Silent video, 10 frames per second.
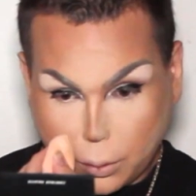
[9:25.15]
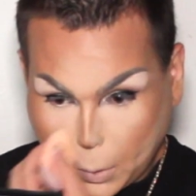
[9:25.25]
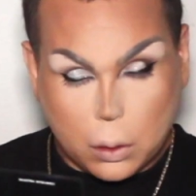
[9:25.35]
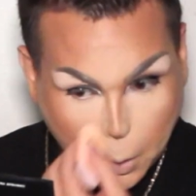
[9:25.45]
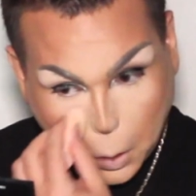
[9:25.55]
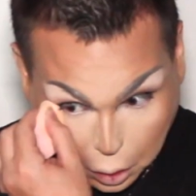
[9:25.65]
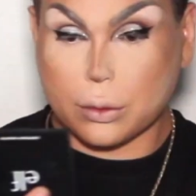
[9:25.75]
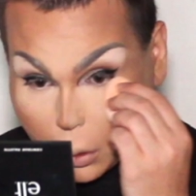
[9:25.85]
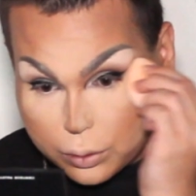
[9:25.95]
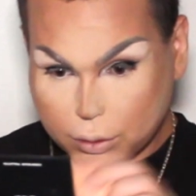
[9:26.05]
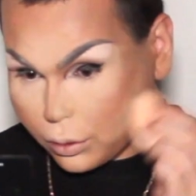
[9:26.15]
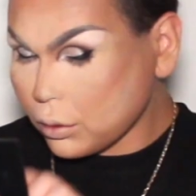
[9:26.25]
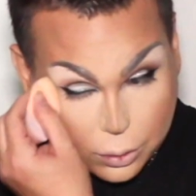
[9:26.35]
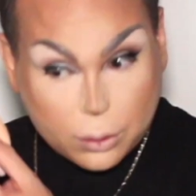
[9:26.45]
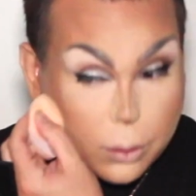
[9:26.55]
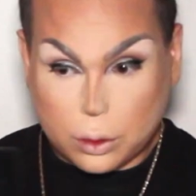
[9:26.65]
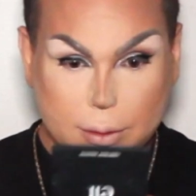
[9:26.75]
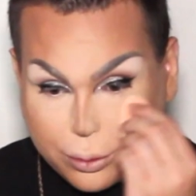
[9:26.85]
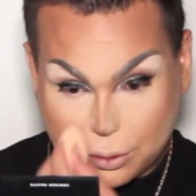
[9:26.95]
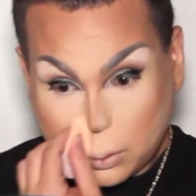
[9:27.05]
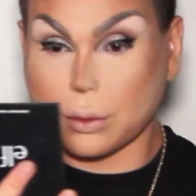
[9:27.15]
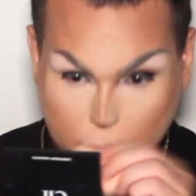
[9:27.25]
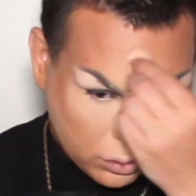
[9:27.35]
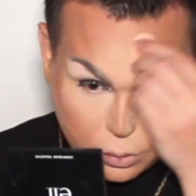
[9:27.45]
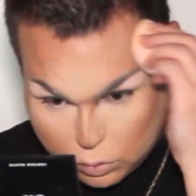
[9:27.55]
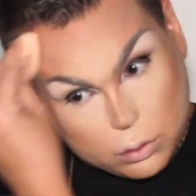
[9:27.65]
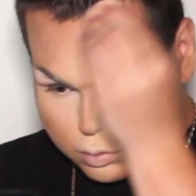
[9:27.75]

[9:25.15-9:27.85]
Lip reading: really just pinching the tip. Just the